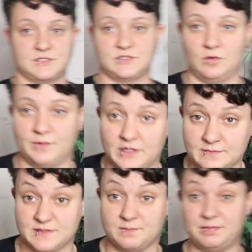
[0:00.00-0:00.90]
so when it
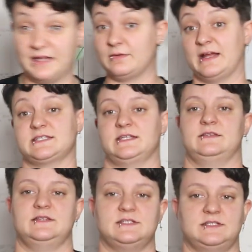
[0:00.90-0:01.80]
comes to big racks like
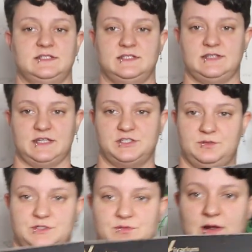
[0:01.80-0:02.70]
this is actually
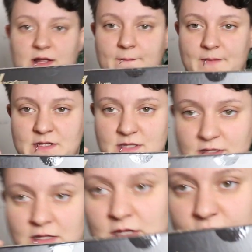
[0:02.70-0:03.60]
what's
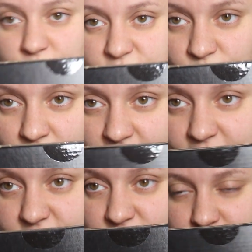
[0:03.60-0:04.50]
recommended. The reason why
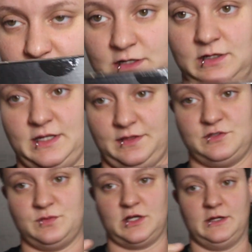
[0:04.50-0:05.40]
is
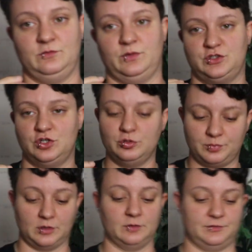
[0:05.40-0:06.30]
this one comes with 2
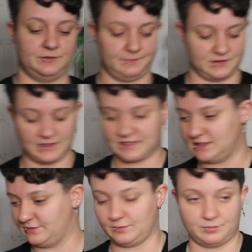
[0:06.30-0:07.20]
probes. There's lots of
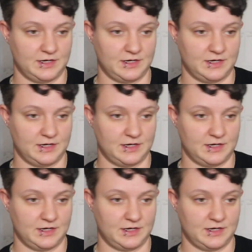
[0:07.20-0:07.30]
different